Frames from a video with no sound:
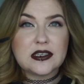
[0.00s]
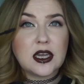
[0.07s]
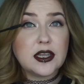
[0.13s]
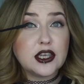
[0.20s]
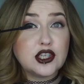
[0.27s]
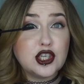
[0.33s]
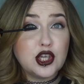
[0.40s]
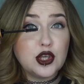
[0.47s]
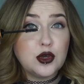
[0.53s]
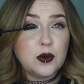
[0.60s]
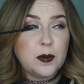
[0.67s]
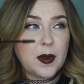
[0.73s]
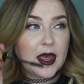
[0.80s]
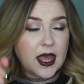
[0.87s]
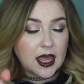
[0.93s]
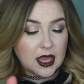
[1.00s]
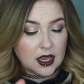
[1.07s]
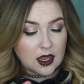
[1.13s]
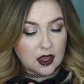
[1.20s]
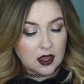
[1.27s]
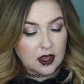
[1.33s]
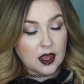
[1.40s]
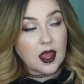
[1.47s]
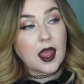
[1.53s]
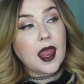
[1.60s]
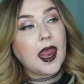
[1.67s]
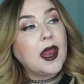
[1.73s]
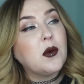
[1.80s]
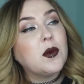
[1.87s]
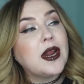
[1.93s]
not like too big.
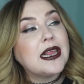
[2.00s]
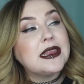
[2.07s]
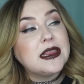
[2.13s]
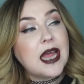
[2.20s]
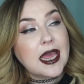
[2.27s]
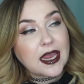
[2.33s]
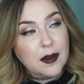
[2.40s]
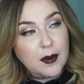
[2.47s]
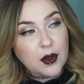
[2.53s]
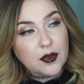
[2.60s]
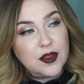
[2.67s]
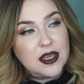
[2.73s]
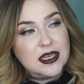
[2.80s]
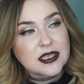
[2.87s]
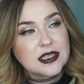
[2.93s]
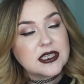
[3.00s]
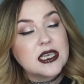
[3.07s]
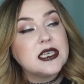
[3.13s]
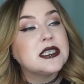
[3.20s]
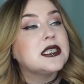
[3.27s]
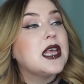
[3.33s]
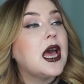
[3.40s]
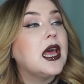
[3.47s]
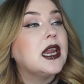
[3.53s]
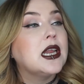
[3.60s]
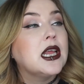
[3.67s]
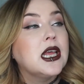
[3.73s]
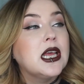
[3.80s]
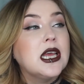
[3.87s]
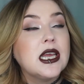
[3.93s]
And what I like about this is that
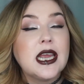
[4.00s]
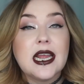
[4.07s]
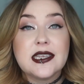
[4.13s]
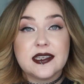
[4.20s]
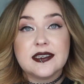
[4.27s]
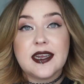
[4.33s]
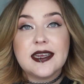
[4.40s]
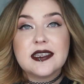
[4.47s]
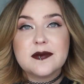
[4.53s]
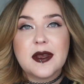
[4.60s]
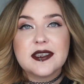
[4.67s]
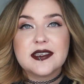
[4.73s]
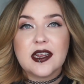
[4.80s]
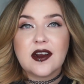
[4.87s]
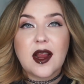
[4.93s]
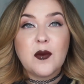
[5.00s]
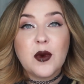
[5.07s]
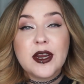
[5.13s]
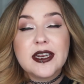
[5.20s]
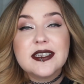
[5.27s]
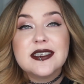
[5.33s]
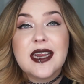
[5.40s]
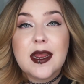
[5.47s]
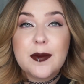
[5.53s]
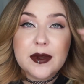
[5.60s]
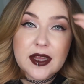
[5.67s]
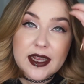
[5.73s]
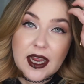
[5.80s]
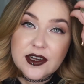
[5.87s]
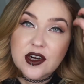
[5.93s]
it's a nice mascara. I'm wearing it today, but
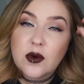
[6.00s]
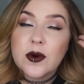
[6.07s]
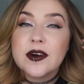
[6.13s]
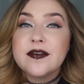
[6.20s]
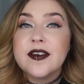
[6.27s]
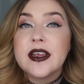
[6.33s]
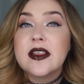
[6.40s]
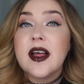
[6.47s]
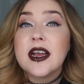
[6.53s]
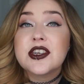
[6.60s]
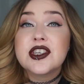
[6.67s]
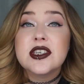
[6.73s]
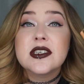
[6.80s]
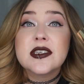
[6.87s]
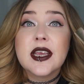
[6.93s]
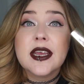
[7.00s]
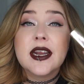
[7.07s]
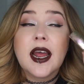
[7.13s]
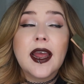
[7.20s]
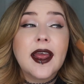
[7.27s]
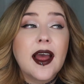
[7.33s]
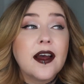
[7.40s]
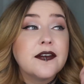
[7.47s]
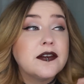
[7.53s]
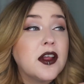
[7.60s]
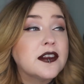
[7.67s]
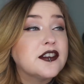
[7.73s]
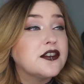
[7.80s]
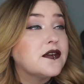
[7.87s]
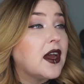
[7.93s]
like I don't wear fake lashes and I have
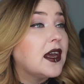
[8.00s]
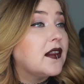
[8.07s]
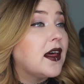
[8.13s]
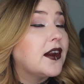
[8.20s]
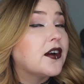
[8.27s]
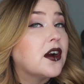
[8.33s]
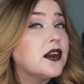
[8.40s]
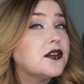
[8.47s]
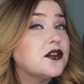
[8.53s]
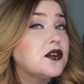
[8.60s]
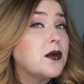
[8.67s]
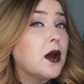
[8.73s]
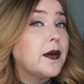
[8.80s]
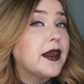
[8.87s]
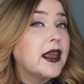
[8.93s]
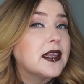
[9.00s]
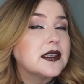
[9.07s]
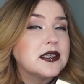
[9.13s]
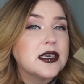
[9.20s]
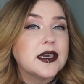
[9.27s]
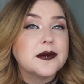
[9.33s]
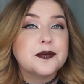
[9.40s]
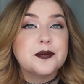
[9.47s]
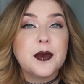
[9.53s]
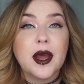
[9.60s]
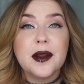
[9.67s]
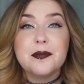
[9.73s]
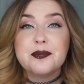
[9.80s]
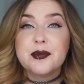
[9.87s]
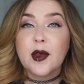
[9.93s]
lots of eyeliner on, so you probably can't see it.
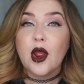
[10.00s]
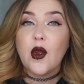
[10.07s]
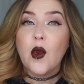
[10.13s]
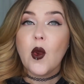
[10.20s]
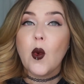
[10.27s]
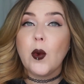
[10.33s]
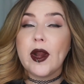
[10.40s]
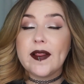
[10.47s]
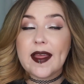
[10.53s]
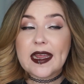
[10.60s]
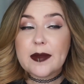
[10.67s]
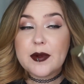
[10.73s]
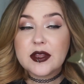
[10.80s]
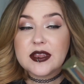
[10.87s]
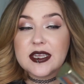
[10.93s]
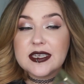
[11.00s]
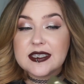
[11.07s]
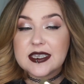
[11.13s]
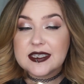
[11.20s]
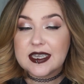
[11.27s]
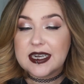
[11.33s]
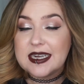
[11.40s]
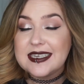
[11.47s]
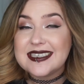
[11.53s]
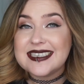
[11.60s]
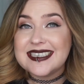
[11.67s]
But what I like about this is that it